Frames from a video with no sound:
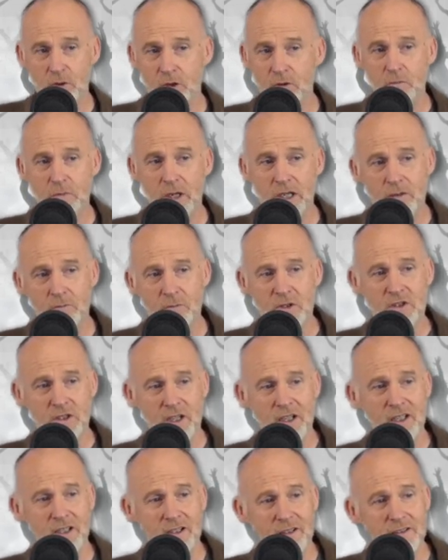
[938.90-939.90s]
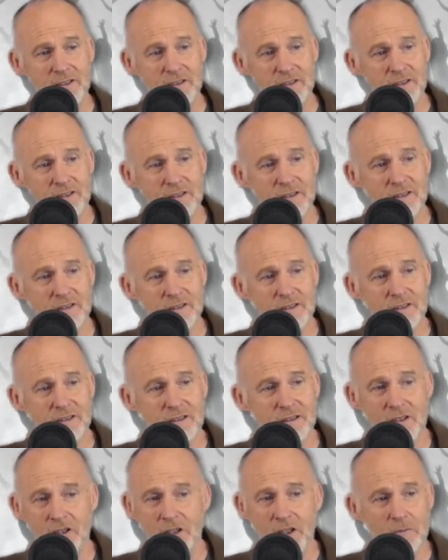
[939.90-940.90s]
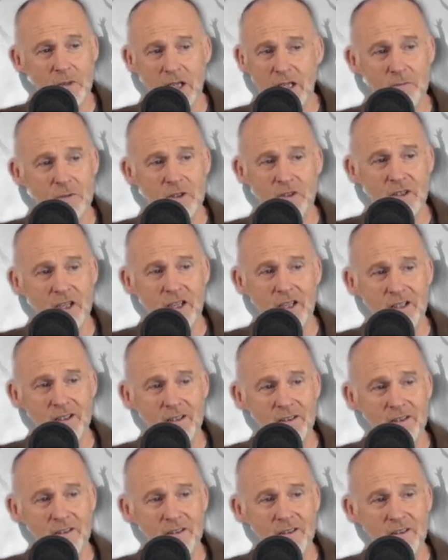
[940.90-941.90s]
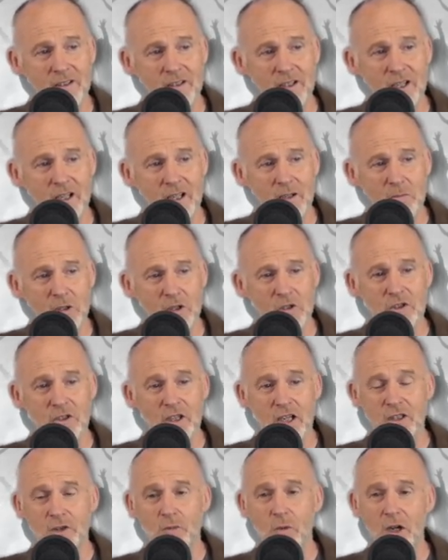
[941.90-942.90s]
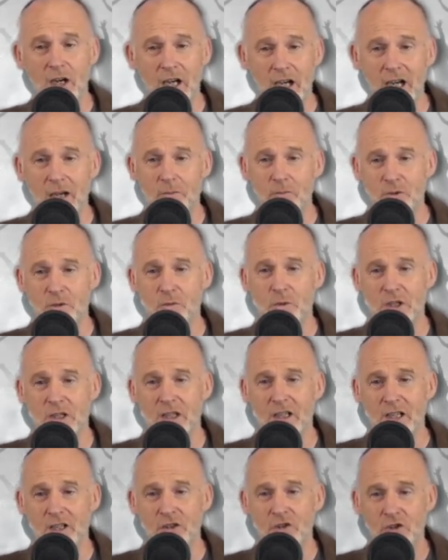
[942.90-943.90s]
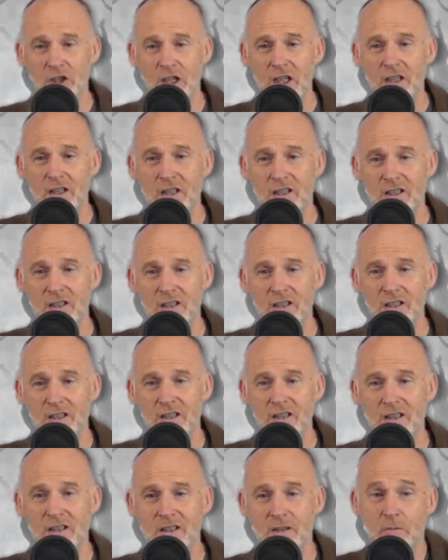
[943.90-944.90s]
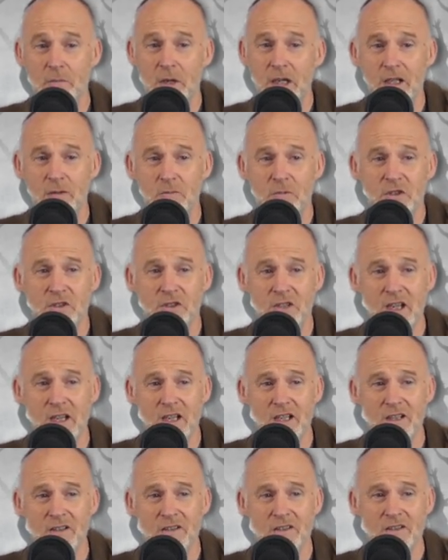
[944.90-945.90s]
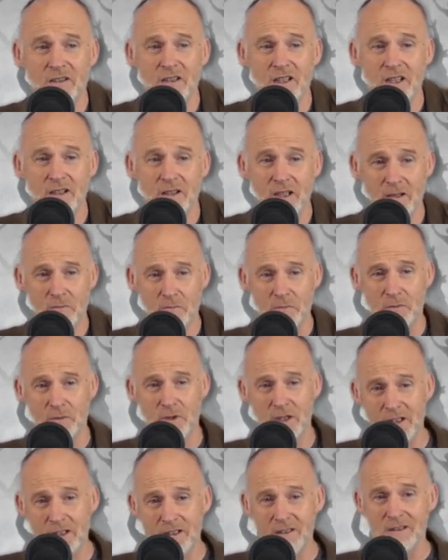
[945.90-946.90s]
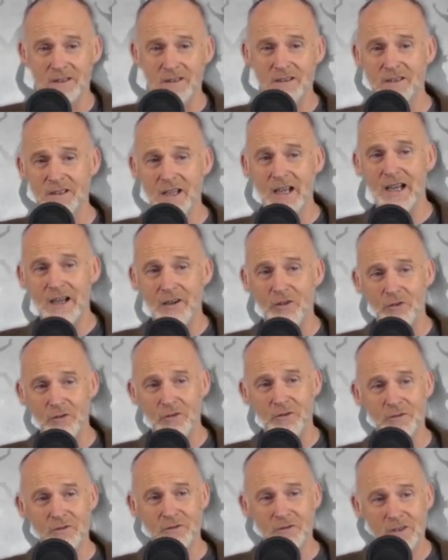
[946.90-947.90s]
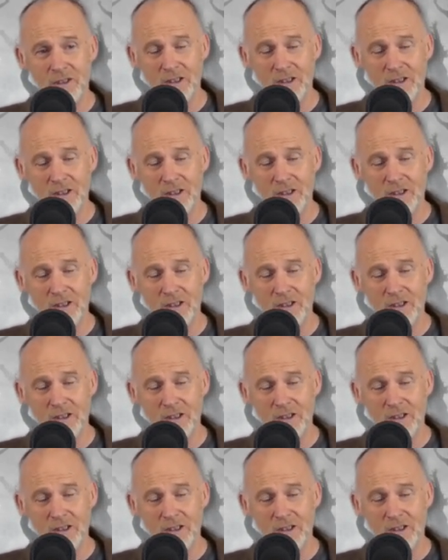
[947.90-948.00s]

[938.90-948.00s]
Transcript: will make mistakes. They're going to make mistakes because that's what happens when you get shaken. You make mistakes, it, it brings out